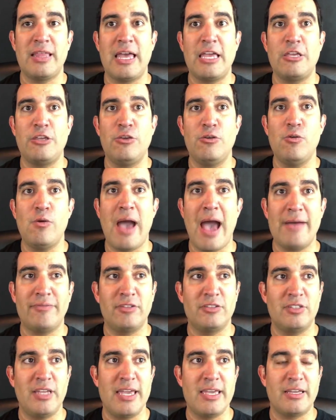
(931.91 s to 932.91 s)
that you have
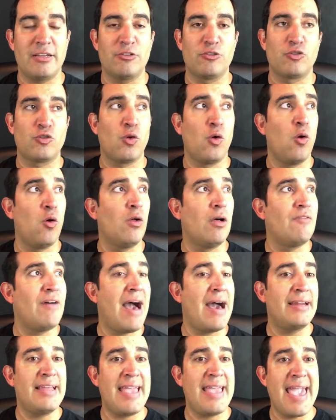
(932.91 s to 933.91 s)
to take control of
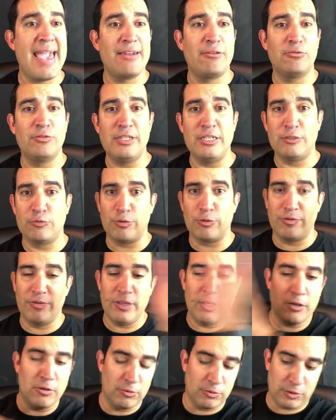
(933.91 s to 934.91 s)
how to handle these
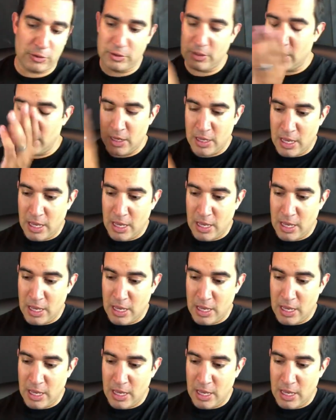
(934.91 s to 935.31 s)
reviews.